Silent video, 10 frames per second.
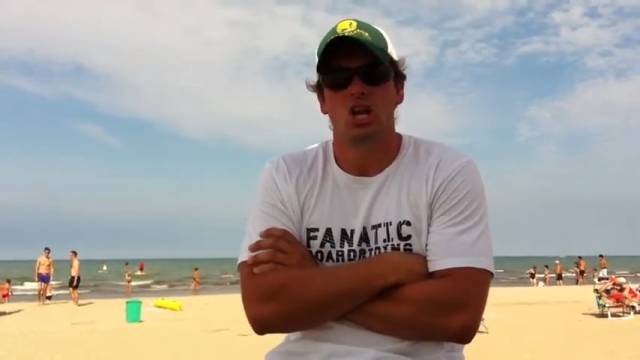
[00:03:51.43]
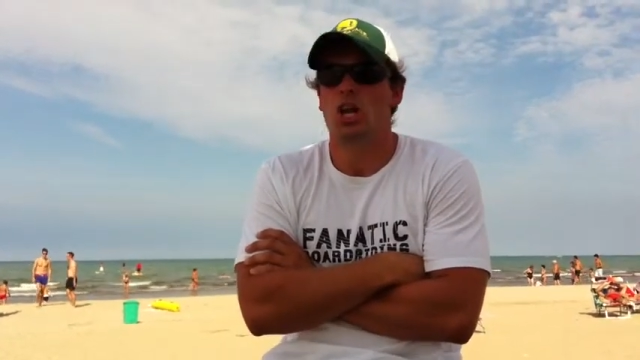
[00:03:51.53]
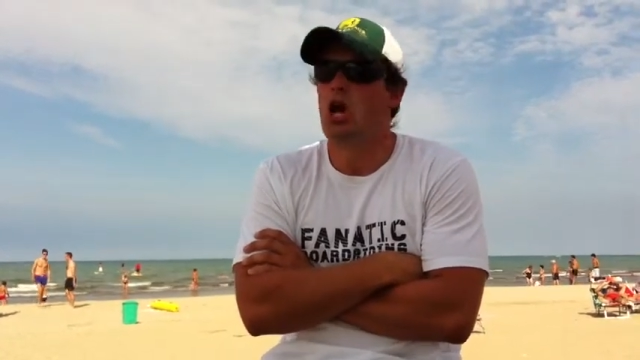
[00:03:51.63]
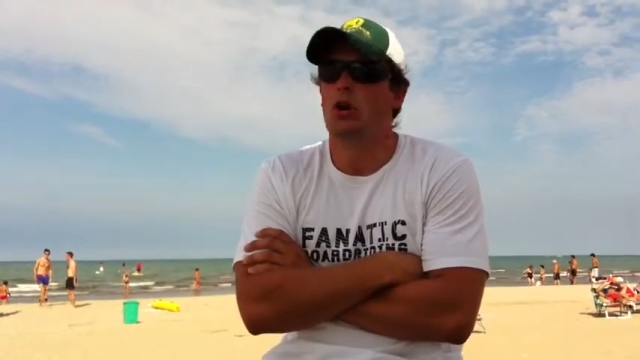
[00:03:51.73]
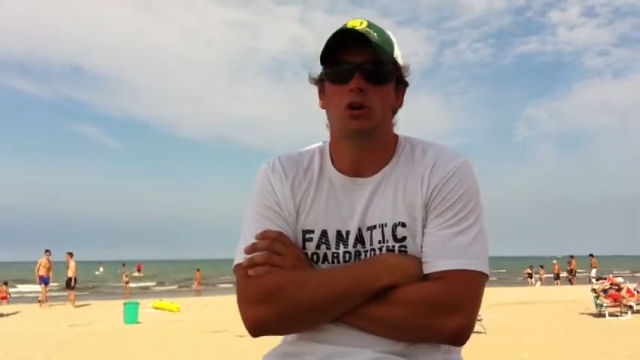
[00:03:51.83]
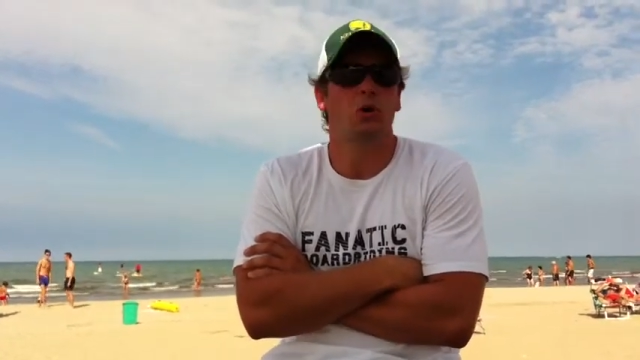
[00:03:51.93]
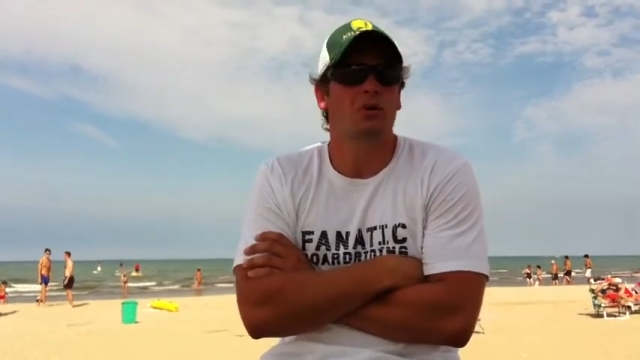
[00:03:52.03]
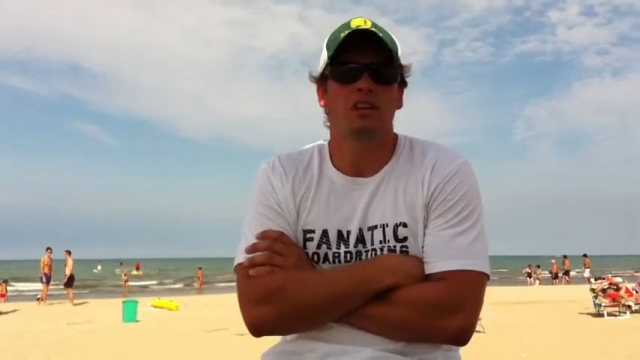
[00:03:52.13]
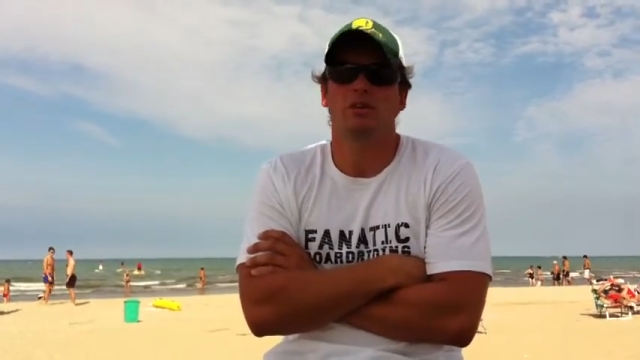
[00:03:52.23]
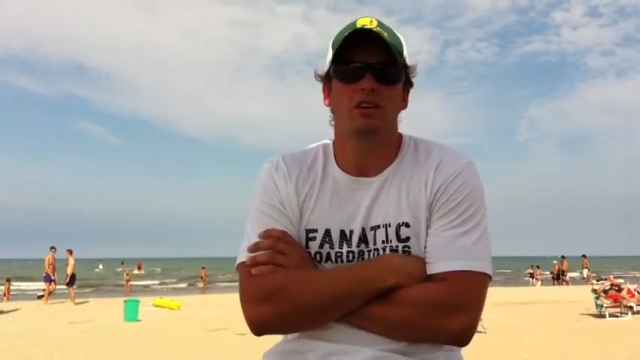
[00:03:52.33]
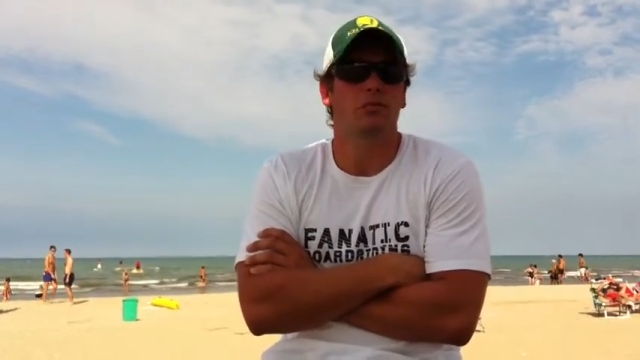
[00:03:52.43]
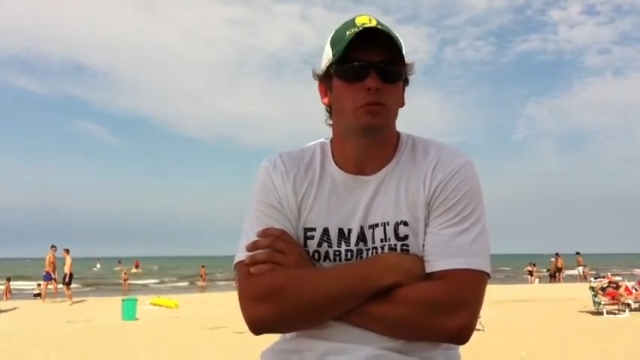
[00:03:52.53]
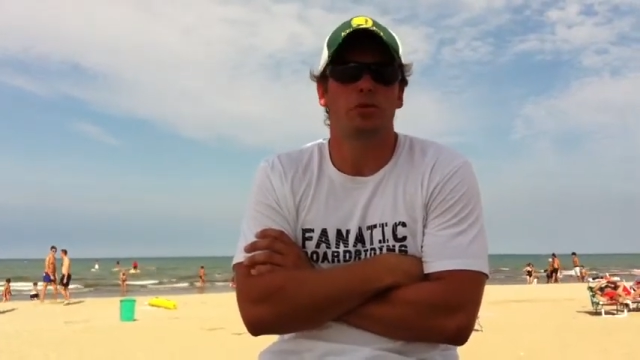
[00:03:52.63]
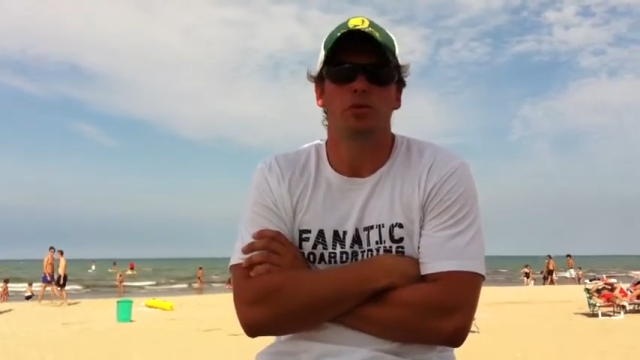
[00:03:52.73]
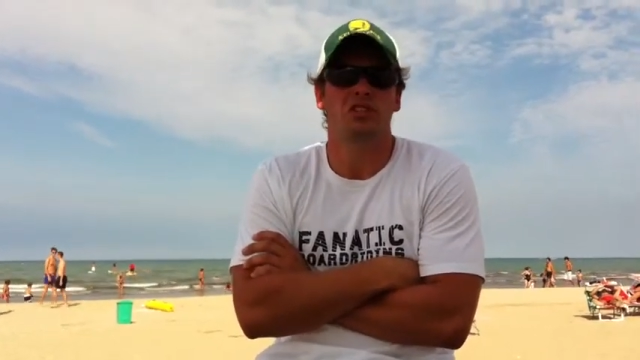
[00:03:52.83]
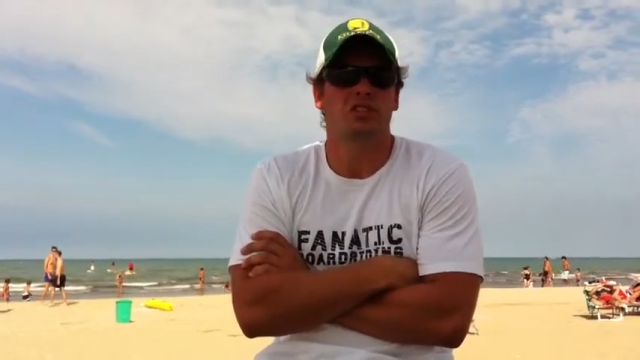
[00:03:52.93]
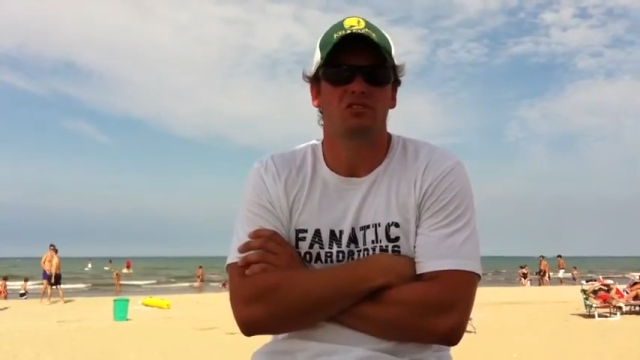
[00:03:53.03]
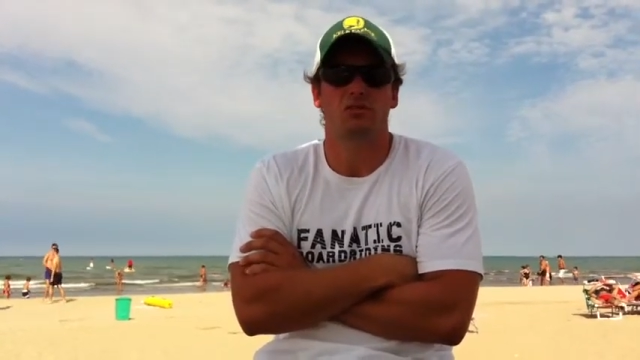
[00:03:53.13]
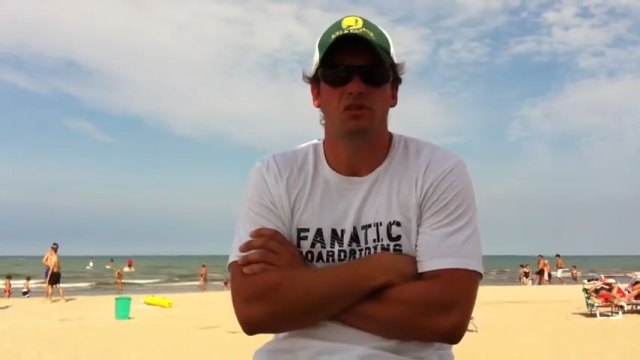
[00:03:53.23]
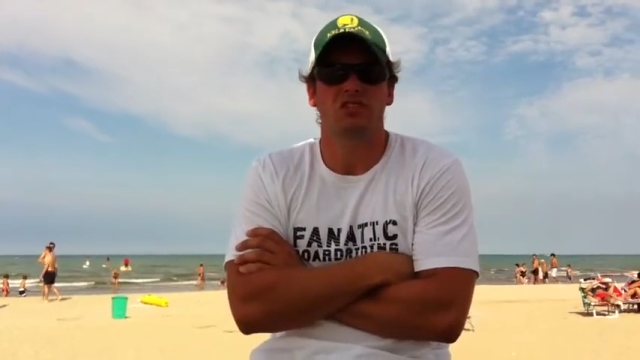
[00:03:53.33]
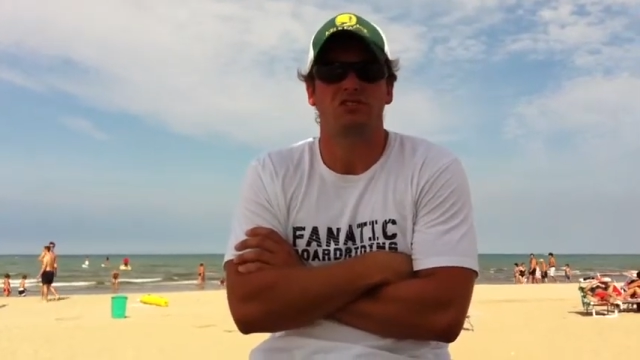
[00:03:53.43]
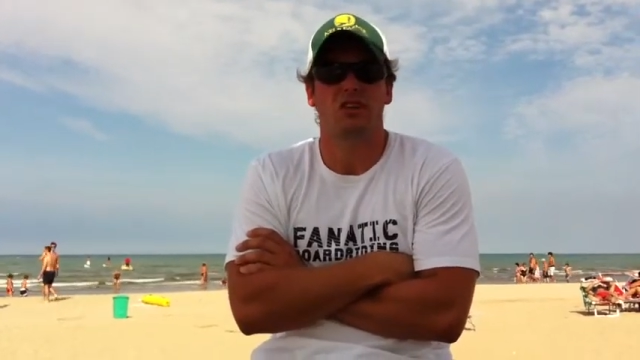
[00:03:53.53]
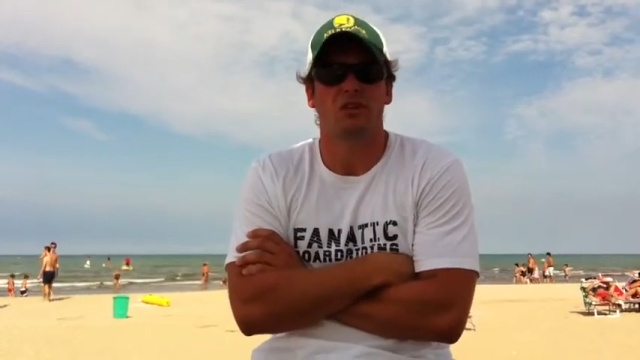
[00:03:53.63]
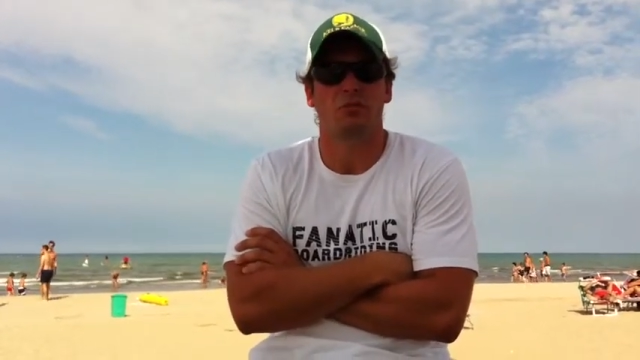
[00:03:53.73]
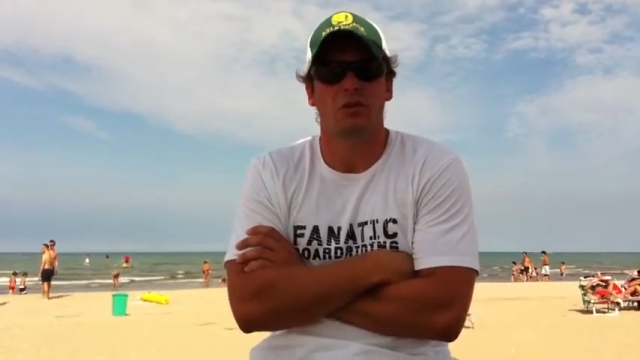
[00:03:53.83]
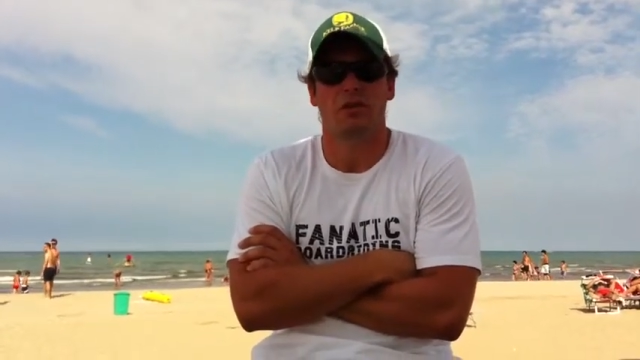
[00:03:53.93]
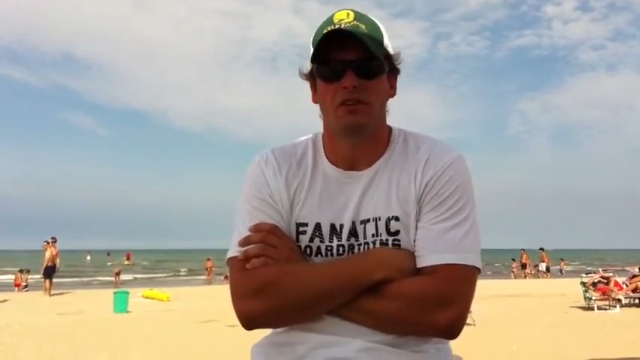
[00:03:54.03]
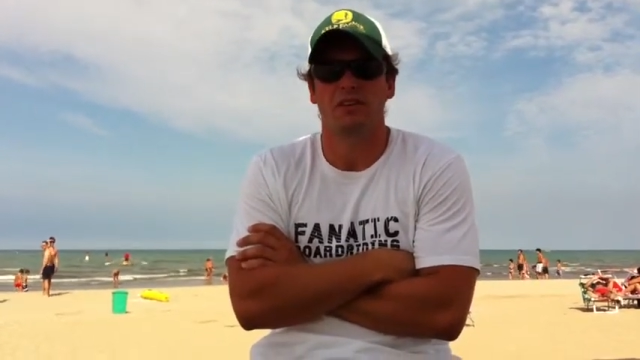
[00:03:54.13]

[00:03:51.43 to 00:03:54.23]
No, we never left the board. We just sat on the board.